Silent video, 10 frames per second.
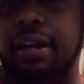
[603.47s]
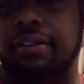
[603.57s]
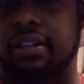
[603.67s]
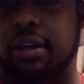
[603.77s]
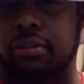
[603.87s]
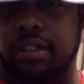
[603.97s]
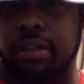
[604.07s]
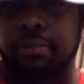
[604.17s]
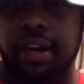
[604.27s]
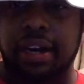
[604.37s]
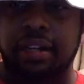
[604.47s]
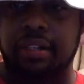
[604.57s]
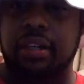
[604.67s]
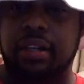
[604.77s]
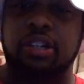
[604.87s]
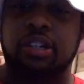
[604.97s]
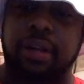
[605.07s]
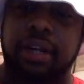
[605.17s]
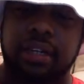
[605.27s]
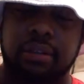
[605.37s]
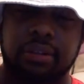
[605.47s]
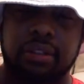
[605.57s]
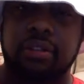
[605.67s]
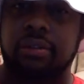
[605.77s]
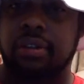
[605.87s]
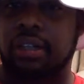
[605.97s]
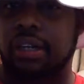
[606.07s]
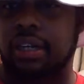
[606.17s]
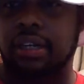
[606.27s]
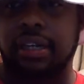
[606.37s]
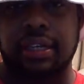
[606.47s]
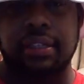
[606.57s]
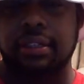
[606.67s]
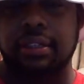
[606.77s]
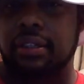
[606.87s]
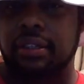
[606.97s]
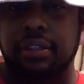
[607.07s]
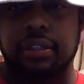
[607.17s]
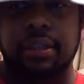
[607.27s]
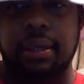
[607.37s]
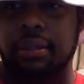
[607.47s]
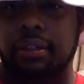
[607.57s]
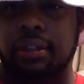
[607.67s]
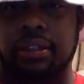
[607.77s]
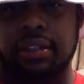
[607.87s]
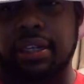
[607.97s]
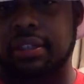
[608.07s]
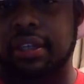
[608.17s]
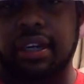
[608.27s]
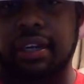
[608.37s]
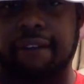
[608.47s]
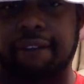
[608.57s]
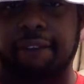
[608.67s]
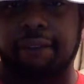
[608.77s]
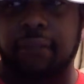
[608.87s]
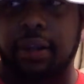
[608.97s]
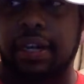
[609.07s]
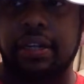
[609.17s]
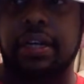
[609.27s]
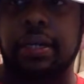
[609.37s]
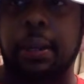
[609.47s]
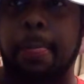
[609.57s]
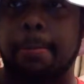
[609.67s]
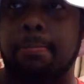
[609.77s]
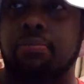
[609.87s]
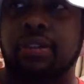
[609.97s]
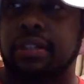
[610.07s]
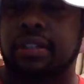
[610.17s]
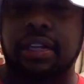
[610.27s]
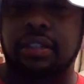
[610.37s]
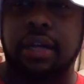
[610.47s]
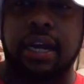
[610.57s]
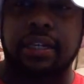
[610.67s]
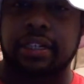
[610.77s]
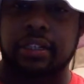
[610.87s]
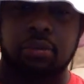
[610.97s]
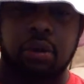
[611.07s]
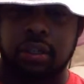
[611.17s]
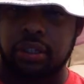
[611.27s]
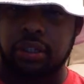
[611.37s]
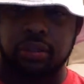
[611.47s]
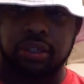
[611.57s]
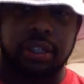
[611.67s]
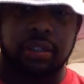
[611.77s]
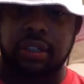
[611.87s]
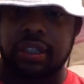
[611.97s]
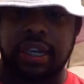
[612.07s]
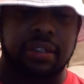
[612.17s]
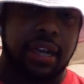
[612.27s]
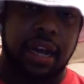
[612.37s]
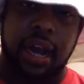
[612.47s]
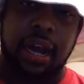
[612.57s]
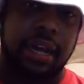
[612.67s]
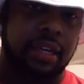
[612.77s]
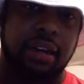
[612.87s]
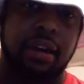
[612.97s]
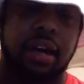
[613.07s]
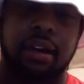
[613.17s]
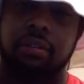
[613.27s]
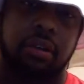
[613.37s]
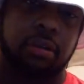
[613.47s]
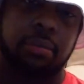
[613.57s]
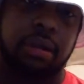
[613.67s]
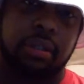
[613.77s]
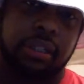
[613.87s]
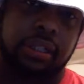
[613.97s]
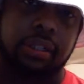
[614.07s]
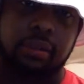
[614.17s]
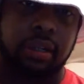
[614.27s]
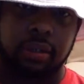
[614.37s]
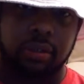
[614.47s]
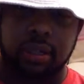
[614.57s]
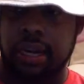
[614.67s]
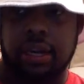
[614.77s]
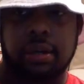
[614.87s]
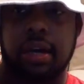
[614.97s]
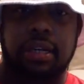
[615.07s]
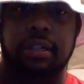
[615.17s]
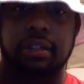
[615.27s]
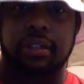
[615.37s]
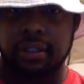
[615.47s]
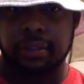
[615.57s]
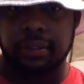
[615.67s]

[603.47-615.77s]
you have to go to somebody and start explaining what you're doing and all of that, that's a headache. Because now you got to, what they say, you got to get through all the no's to get to the yes. Don't nobody want to hear no no's. I don't know, I did.